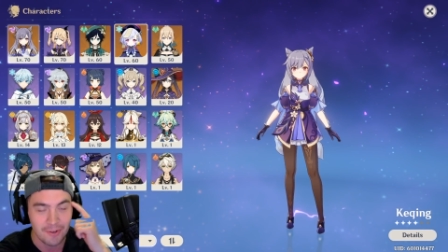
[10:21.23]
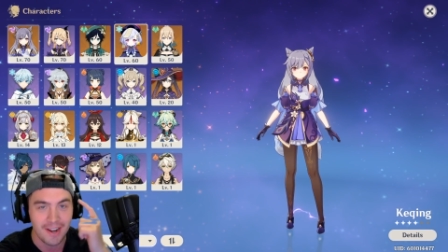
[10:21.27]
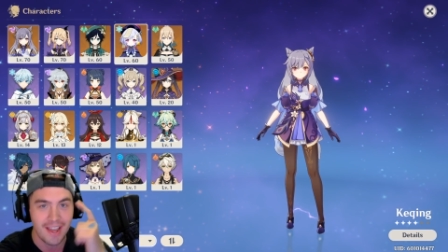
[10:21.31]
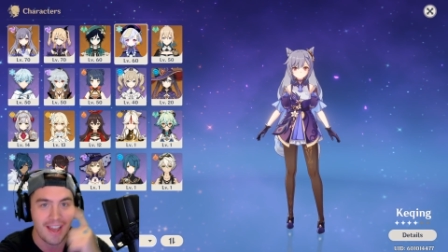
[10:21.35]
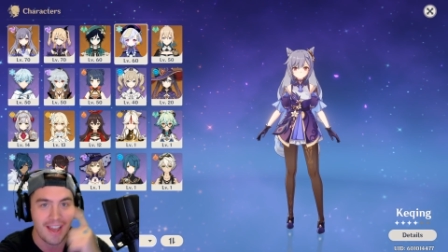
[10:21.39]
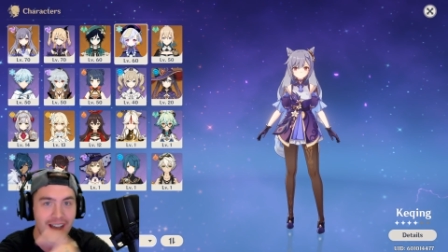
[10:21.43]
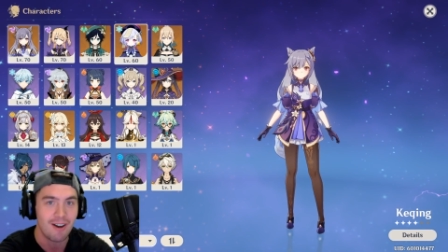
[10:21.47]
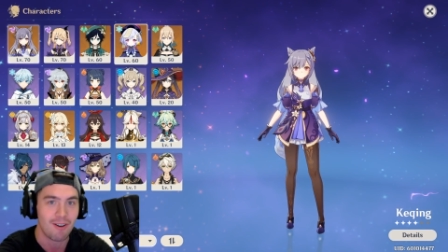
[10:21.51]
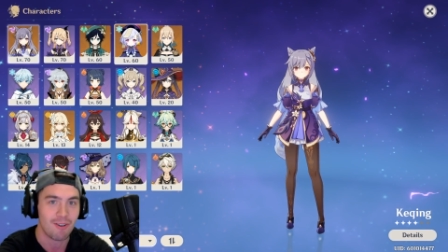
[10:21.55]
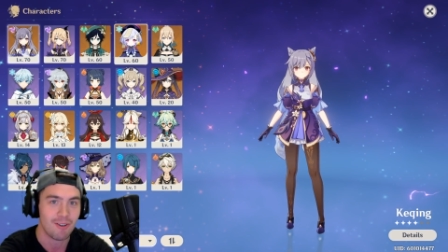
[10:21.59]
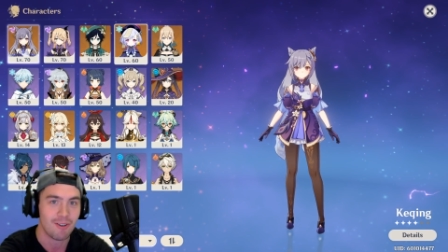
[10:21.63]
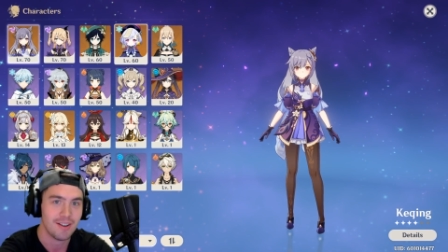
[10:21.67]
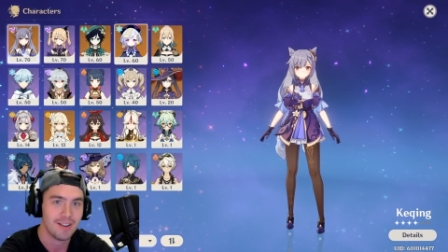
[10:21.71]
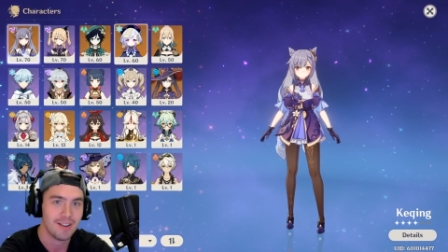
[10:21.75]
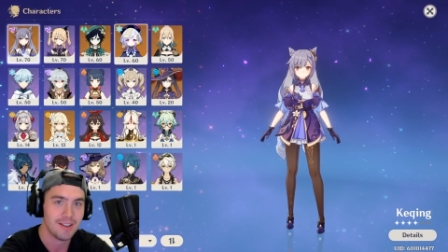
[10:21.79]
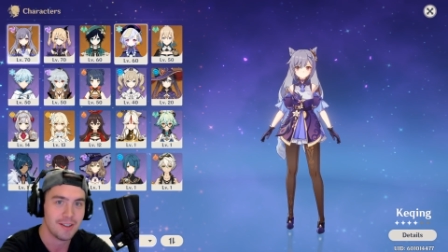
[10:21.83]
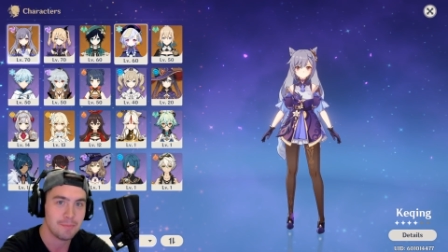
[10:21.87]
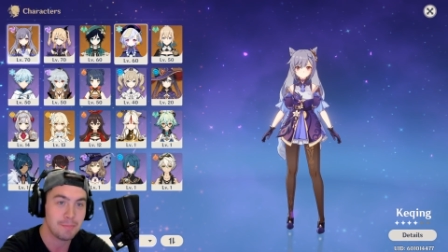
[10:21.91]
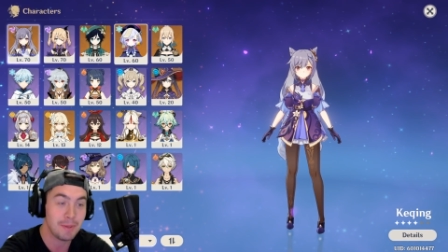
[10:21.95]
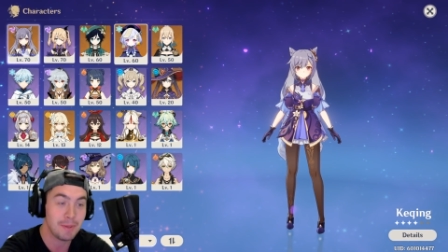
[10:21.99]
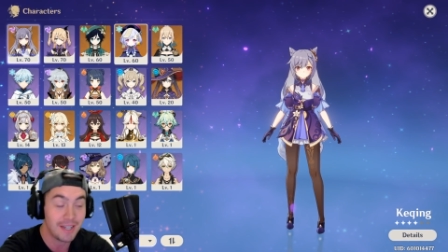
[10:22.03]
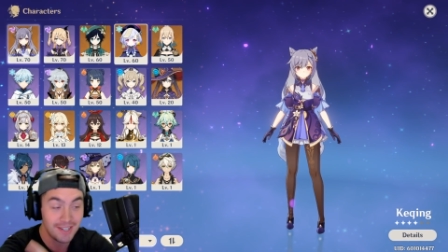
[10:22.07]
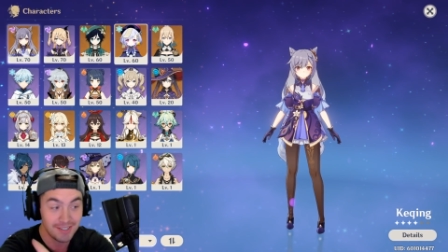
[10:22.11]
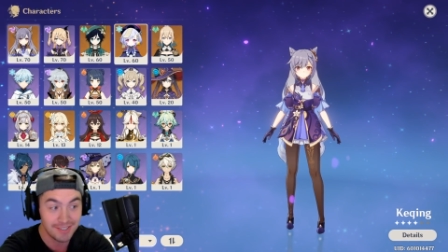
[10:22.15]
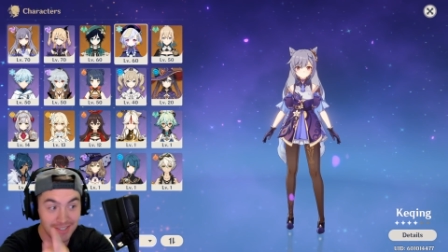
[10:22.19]
now.
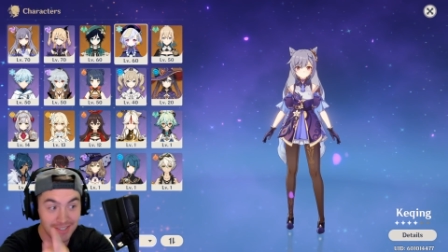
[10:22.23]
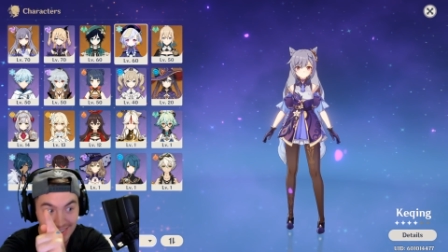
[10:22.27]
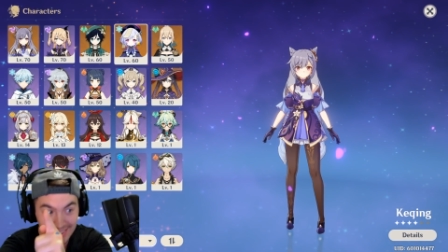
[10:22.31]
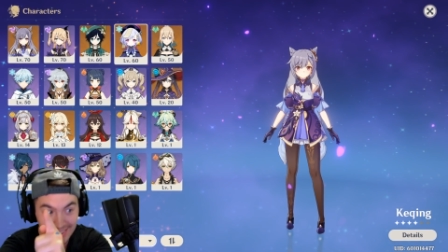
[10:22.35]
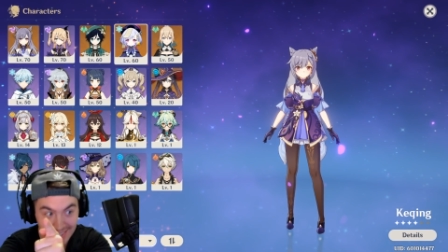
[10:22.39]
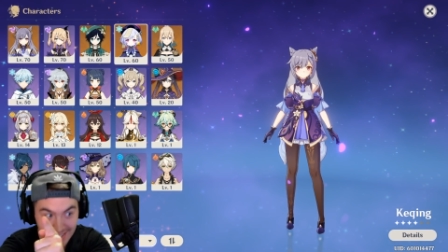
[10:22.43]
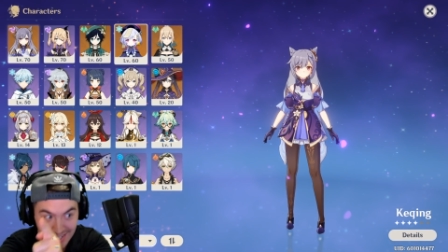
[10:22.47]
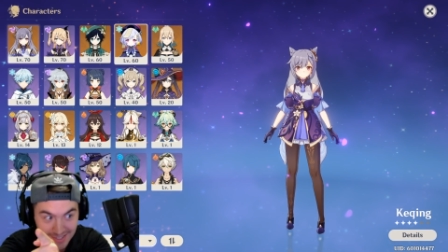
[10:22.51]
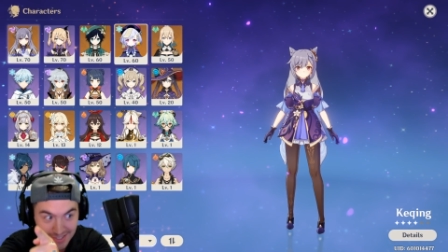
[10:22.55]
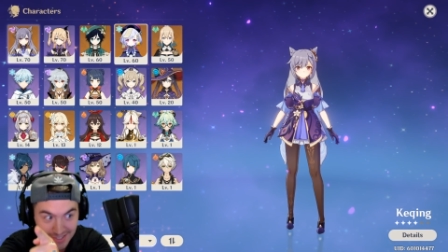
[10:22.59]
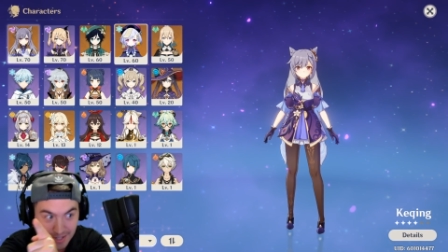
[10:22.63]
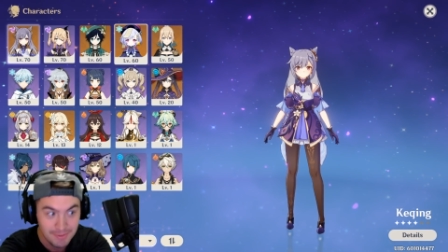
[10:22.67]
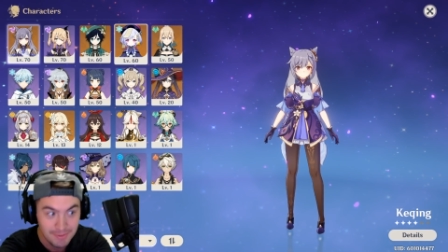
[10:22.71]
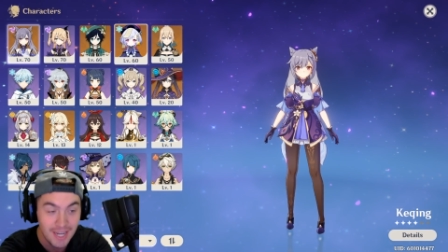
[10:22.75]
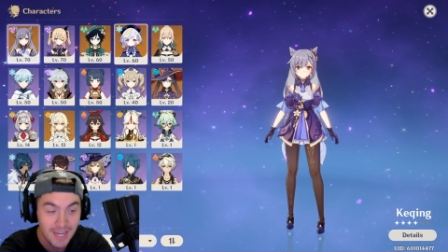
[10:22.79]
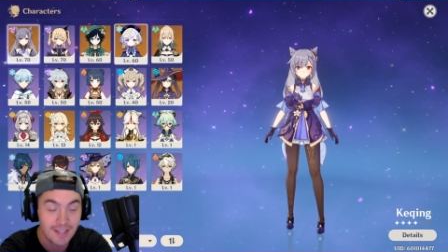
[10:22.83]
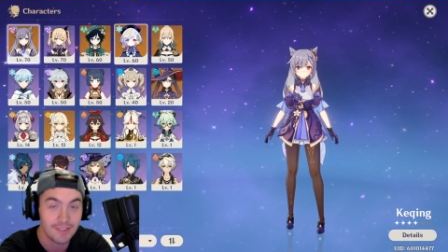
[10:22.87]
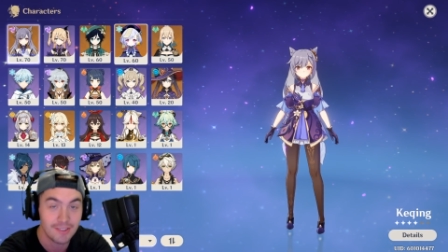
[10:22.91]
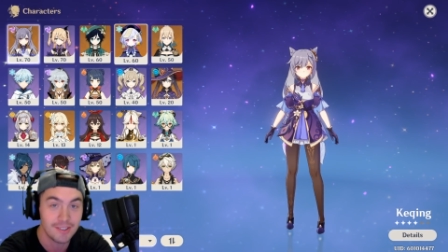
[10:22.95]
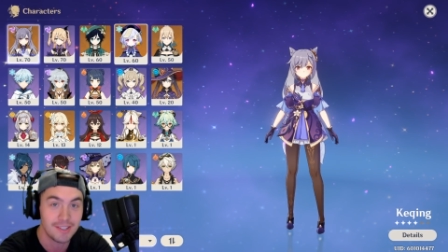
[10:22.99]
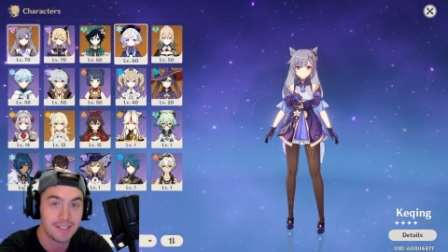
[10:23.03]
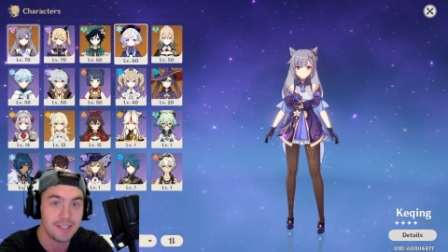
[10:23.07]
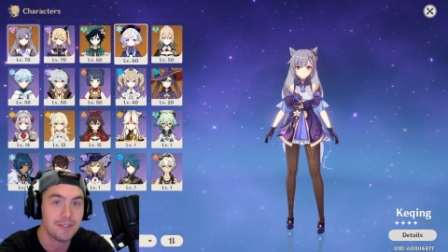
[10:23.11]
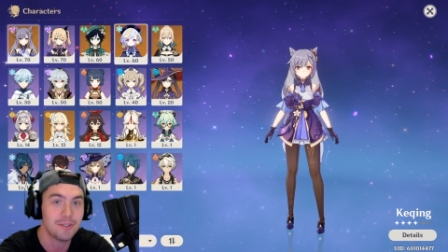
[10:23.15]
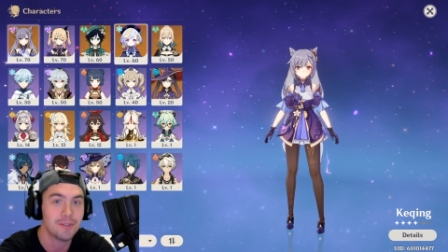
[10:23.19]
Because of the things I'm
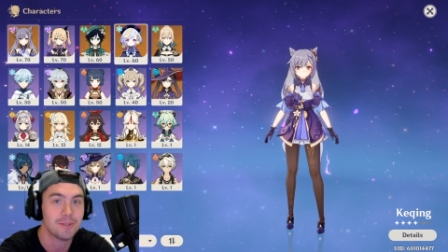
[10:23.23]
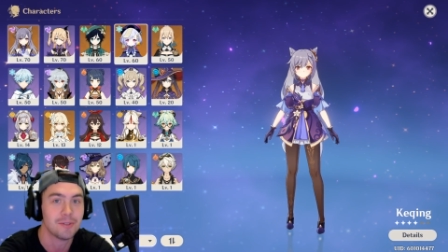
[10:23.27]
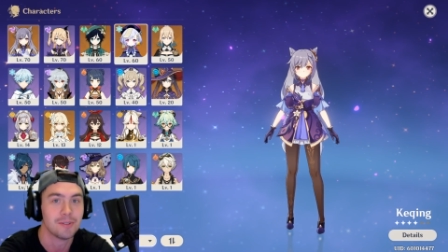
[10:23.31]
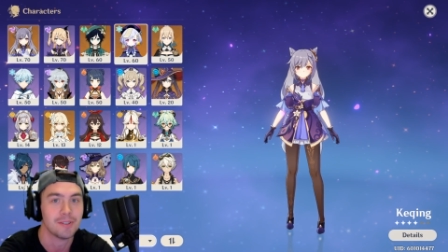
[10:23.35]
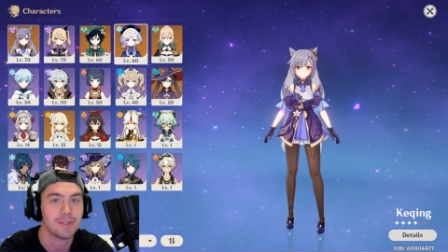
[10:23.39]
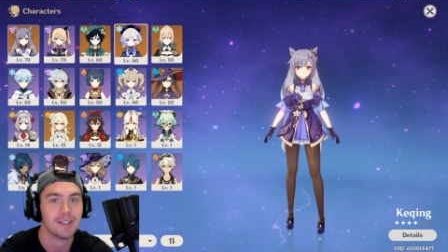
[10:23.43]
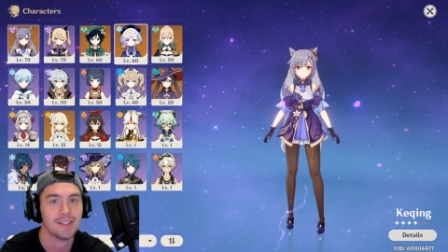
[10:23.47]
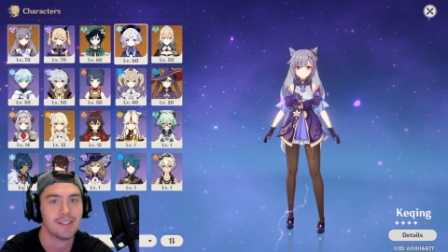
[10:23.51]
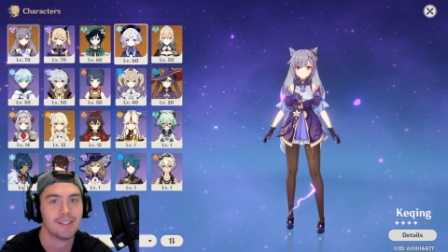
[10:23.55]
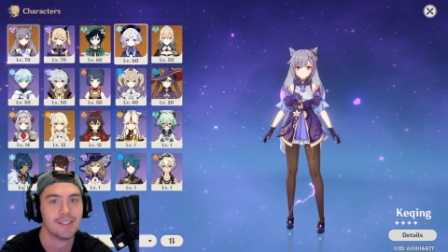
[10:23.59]
telling you.